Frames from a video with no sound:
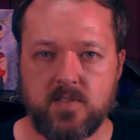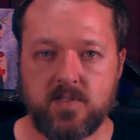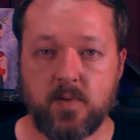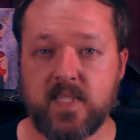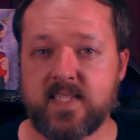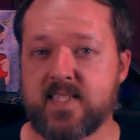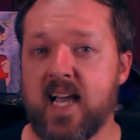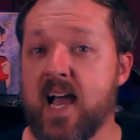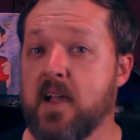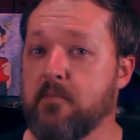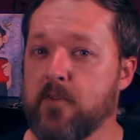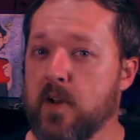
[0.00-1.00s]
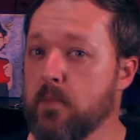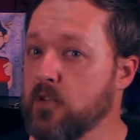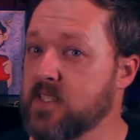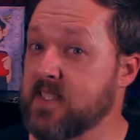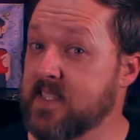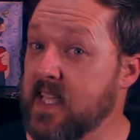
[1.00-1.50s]
So it's time for
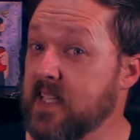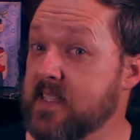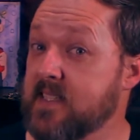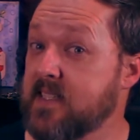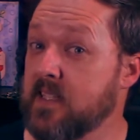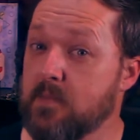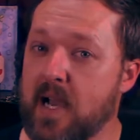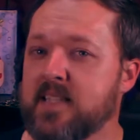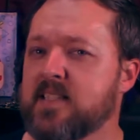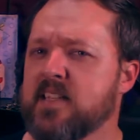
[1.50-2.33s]
number six in my